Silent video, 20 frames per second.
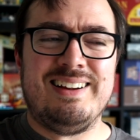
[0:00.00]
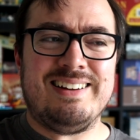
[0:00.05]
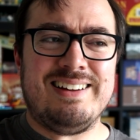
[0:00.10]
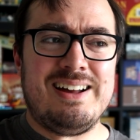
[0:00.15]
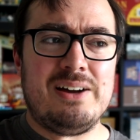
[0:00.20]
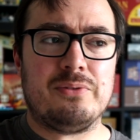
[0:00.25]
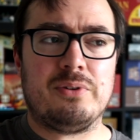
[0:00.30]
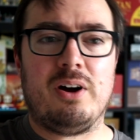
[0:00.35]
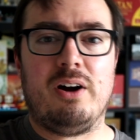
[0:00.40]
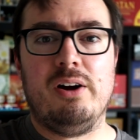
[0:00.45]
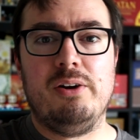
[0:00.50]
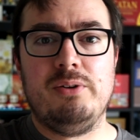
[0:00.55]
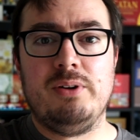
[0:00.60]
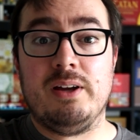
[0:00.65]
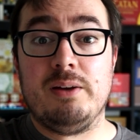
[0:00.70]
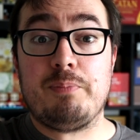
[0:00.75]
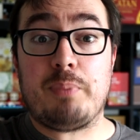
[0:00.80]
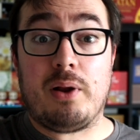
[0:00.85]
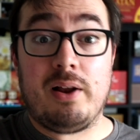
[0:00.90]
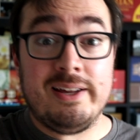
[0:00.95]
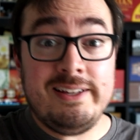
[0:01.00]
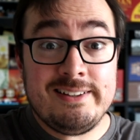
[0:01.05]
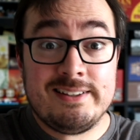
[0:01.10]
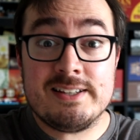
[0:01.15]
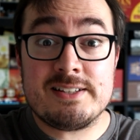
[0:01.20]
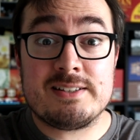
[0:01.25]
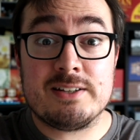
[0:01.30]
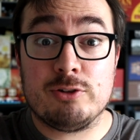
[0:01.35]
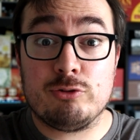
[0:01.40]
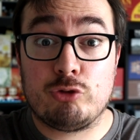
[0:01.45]
Now, I played
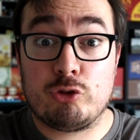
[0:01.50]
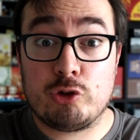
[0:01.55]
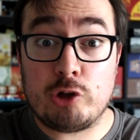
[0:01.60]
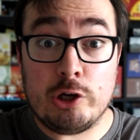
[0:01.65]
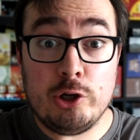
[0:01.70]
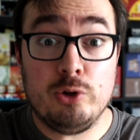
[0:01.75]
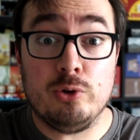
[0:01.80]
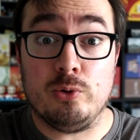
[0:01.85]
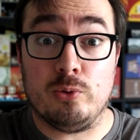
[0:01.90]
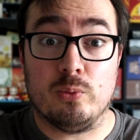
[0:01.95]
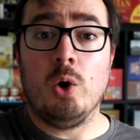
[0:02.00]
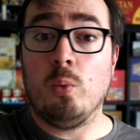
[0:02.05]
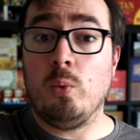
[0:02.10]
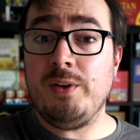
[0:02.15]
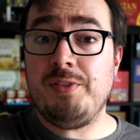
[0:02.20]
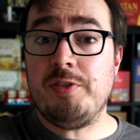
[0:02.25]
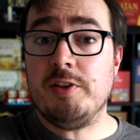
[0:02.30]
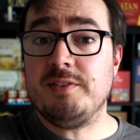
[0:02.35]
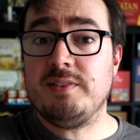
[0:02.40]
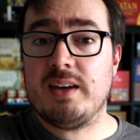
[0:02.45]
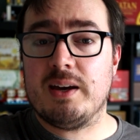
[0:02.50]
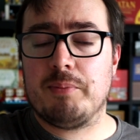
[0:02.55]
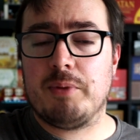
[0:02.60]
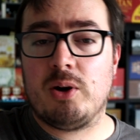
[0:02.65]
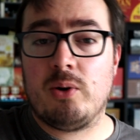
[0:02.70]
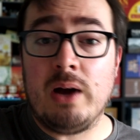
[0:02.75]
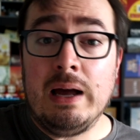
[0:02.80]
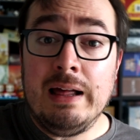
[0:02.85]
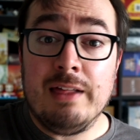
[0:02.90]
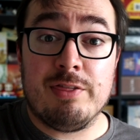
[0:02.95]
this at two with the
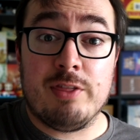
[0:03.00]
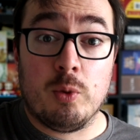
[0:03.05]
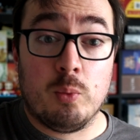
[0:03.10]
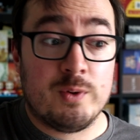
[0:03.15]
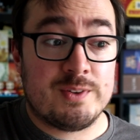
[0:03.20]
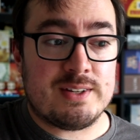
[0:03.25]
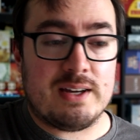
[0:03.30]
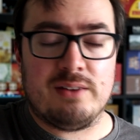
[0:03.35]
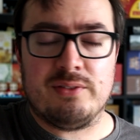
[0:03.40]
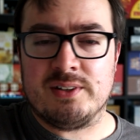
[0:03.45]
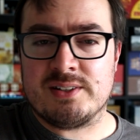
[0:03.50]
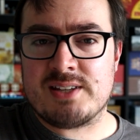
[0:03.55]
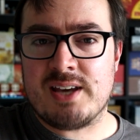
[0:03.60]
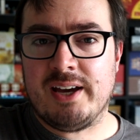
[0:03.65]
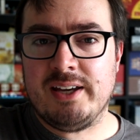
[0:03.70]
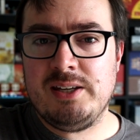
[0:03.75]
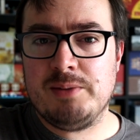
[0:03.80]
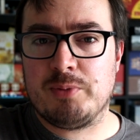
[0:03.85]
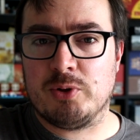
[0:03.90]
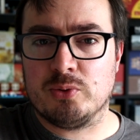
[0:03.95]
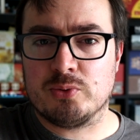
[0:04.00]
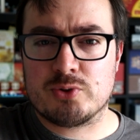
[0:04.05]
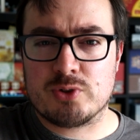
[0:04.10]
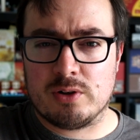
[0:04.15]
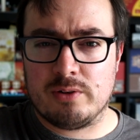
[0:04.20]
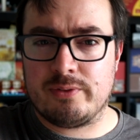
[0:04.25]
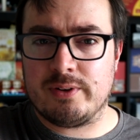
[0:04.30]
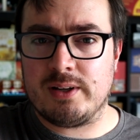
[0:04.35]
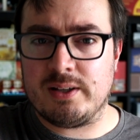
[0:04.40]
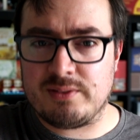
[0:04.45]
demo that was at the table.
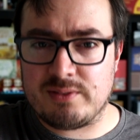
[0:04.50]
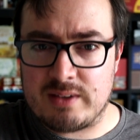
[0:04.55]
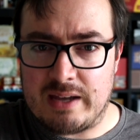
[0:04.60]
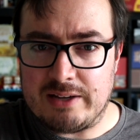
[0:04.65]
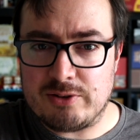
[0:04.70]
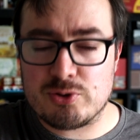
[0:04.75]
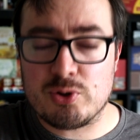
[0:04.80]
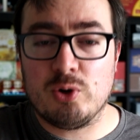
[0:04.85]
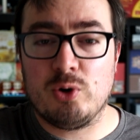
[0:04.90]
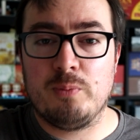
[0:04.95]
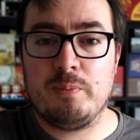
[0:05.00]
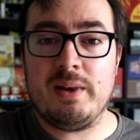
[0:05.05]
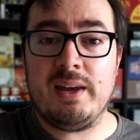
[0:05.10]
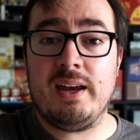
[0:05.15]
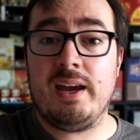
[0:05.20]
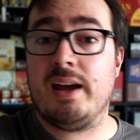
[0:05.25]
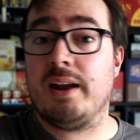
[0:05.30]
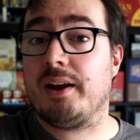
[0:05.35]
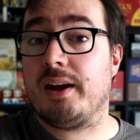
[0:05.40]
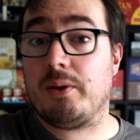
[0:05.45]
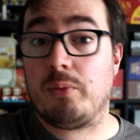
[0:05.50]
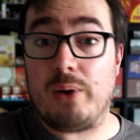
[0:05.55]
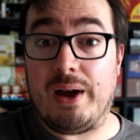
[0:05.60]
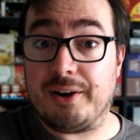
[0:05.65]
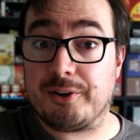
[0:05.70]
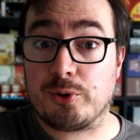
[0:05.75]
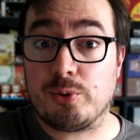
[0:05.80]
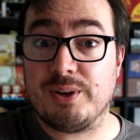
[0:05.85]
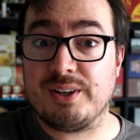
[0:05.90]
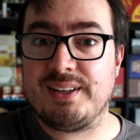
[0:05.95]
Sort of they taught me and
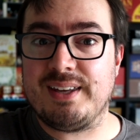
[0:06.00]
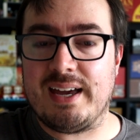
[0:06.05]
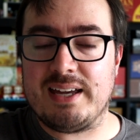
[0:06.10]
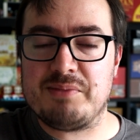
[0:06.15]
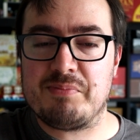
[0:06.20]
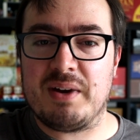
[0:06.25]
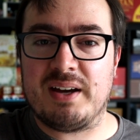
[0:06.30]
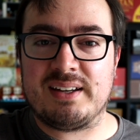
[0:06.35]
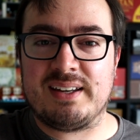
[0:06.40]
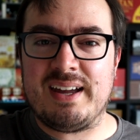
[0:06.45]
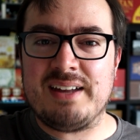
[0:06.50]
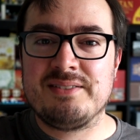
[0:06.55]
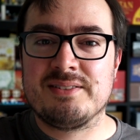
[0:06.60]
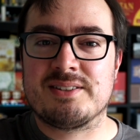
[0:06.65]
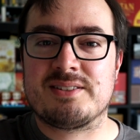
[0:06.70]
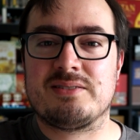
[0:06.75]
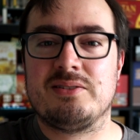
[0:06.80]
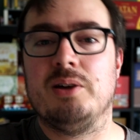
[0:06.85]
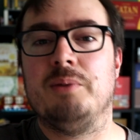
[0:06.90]
had a quick game against